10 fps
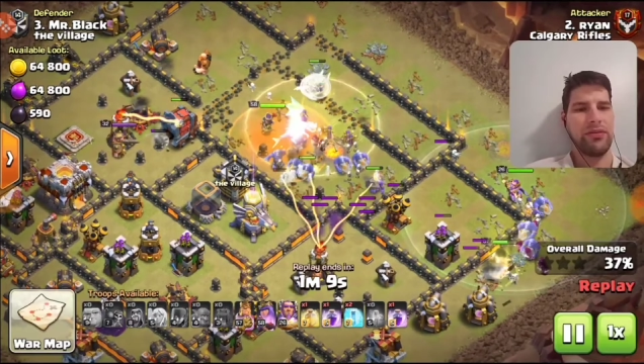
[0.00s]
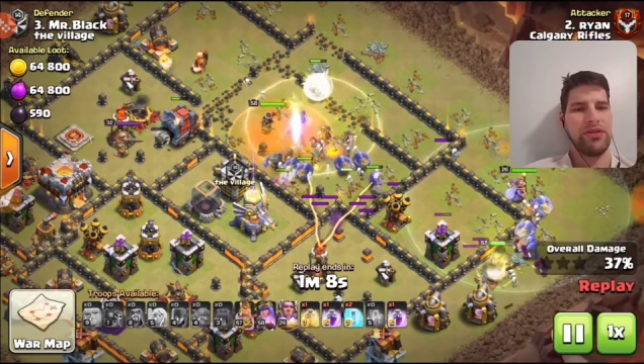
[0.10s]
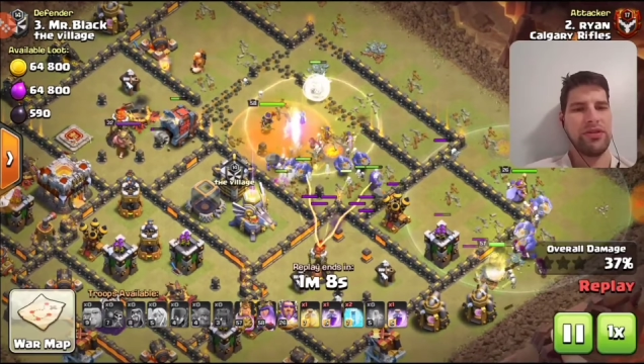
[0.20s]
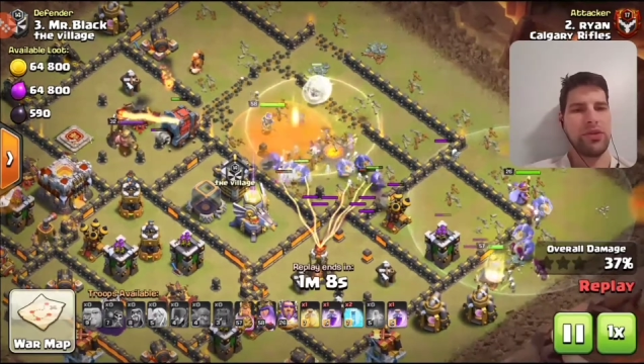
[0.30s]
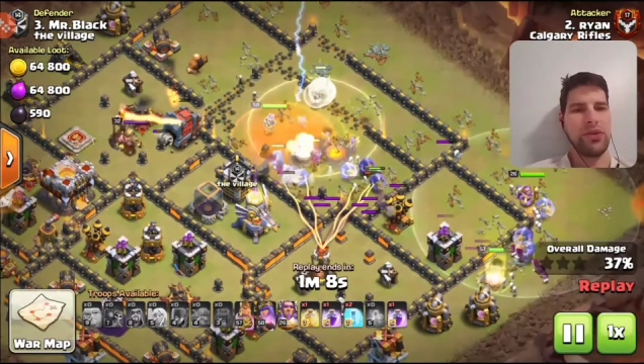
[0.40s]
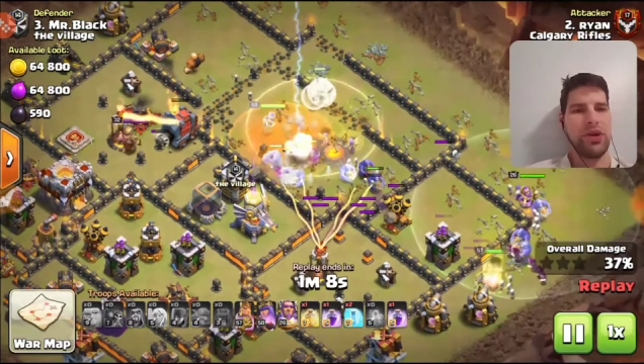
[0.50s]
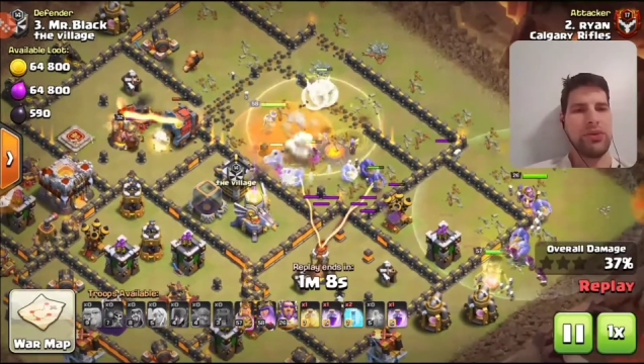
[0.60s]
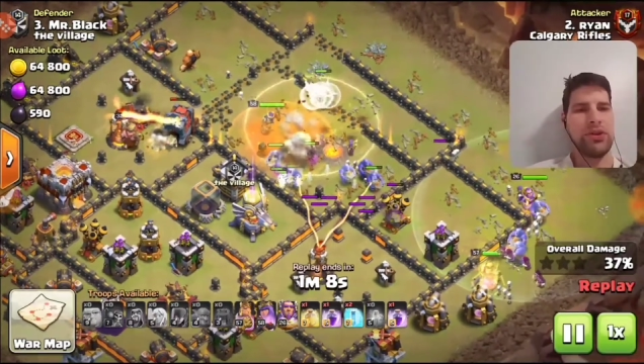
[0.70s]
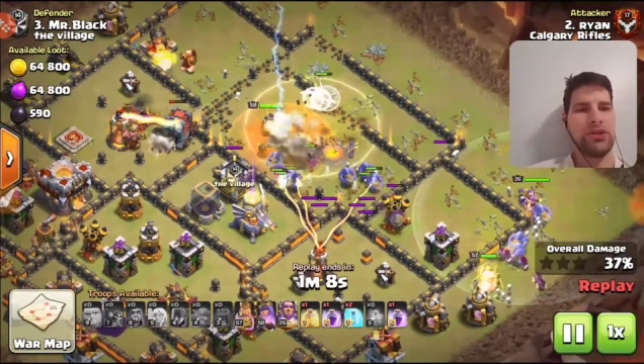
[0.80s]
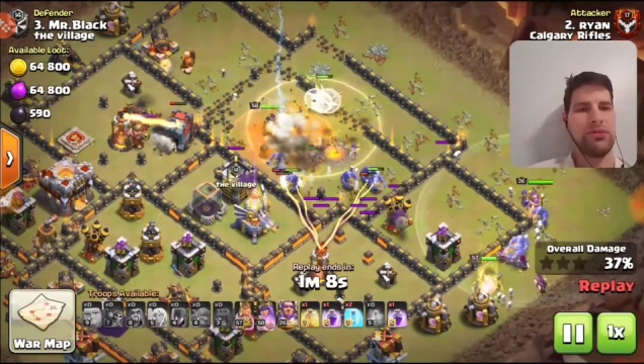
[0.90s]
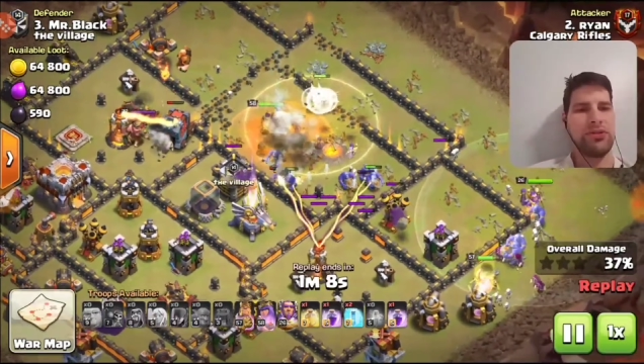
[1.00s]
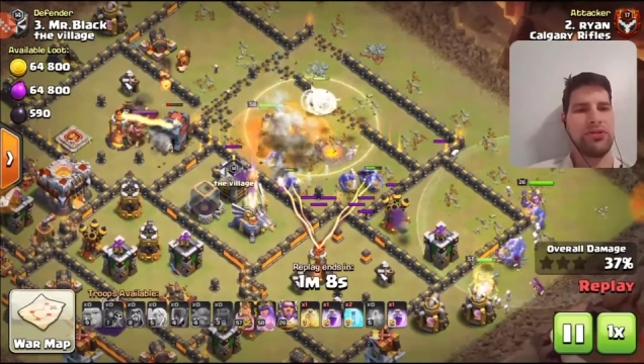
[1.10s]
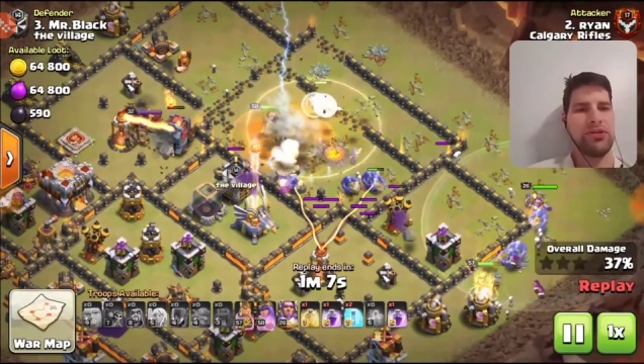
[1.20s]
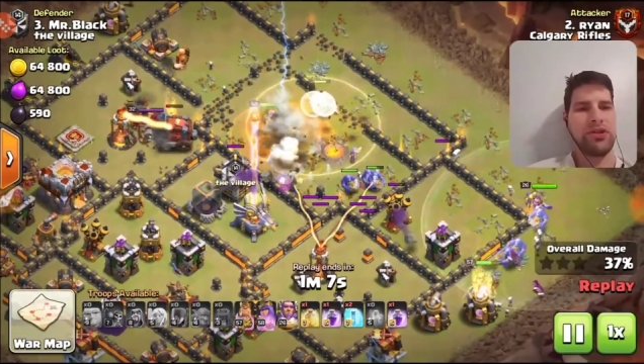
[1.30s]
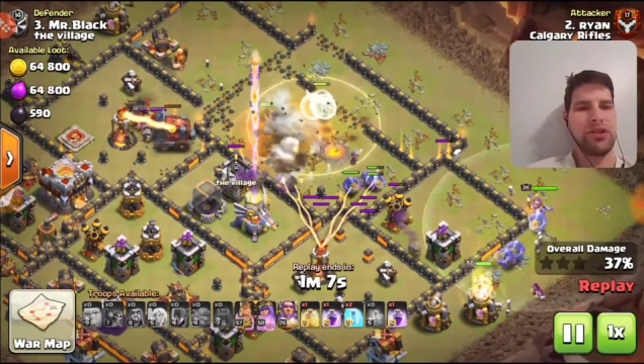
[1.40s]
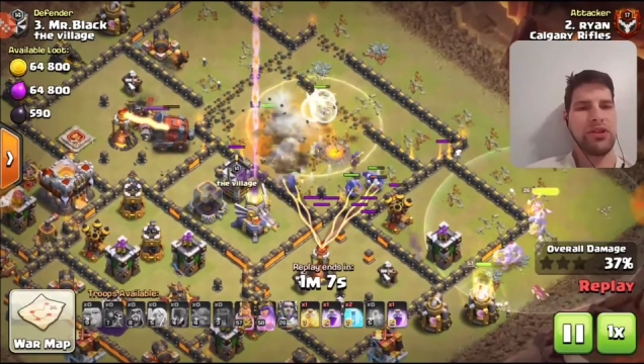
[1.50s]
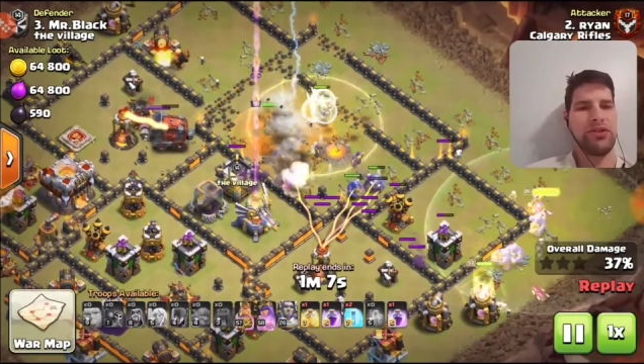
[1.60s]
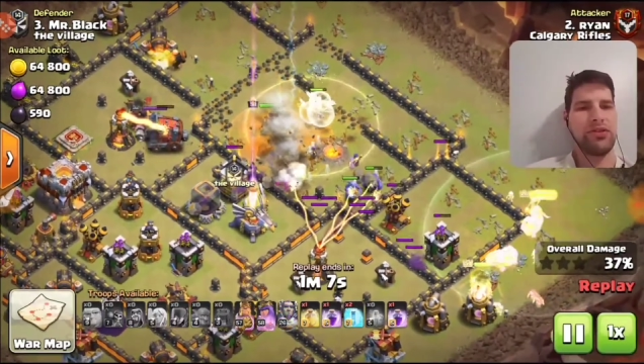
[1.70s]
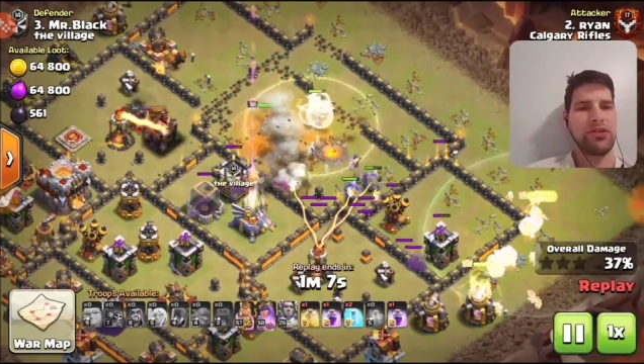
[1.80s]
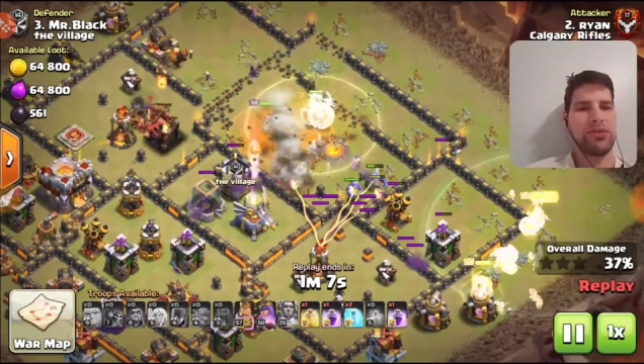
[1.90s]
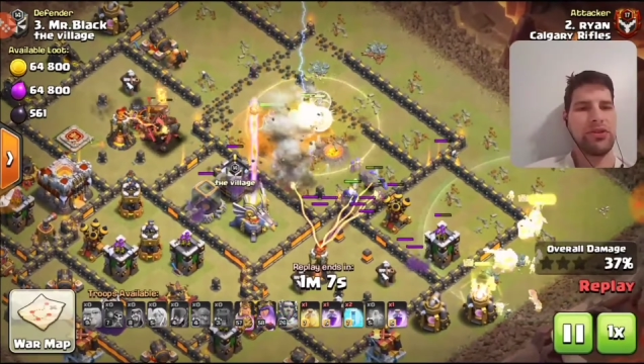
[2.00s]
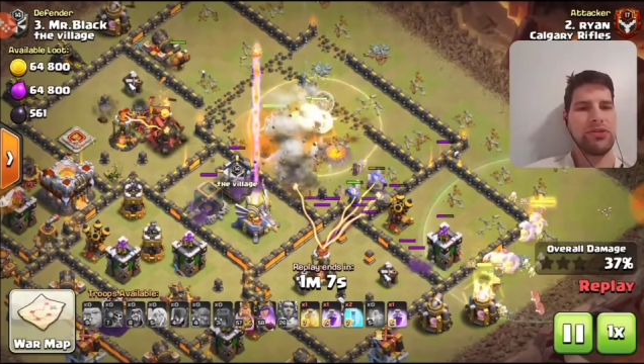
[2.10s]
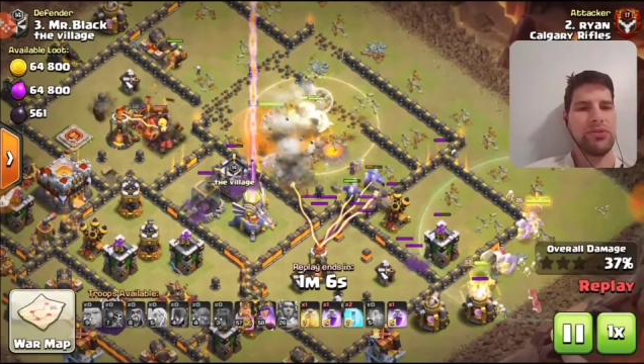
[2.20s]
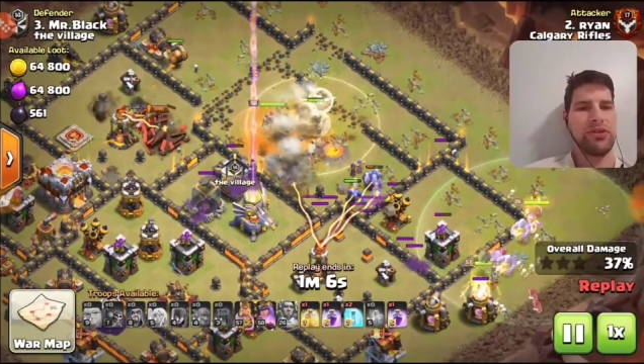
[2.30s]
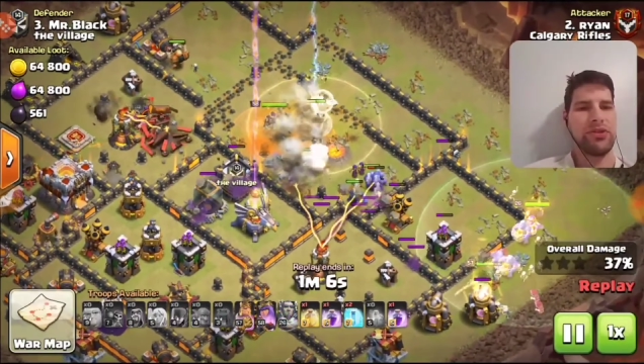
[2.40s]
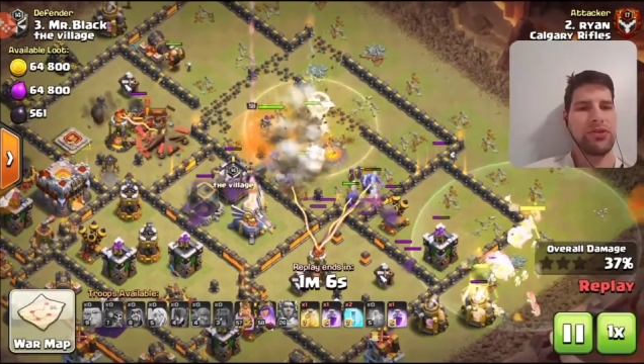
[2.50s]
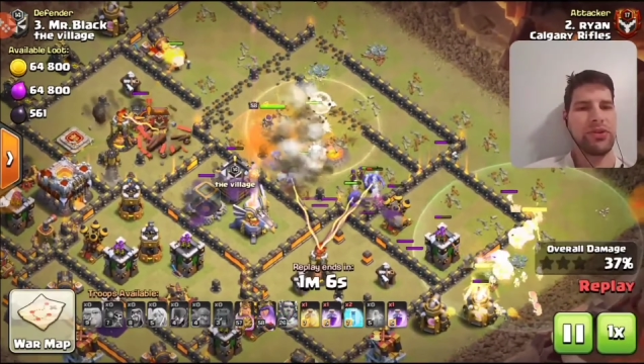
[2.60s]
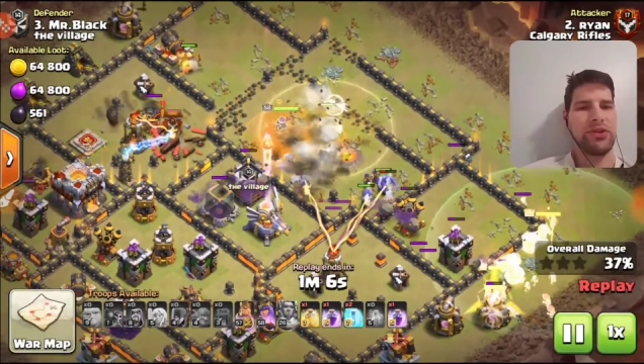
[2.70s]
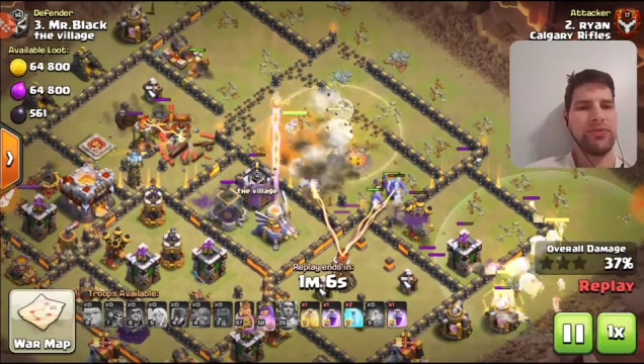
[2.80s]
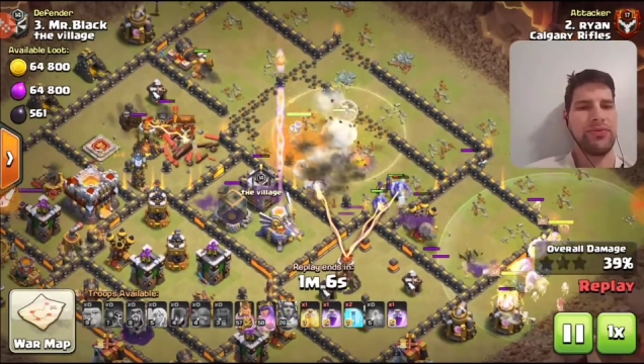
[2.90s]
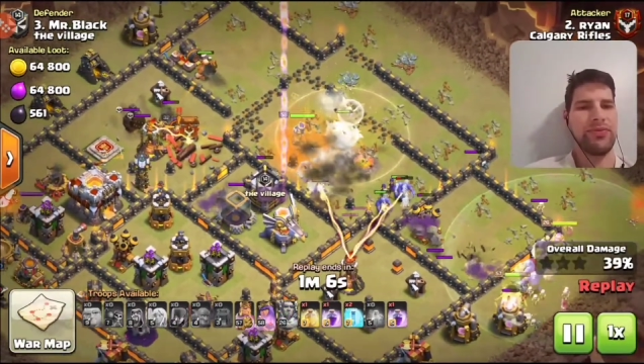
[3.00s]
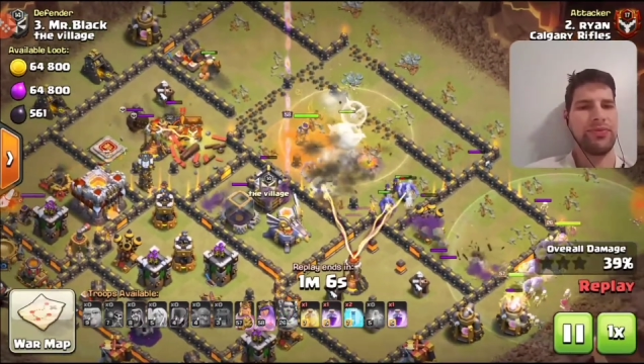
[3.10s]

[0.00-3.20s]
We see the queen went to middle, so the healers went to middle as well.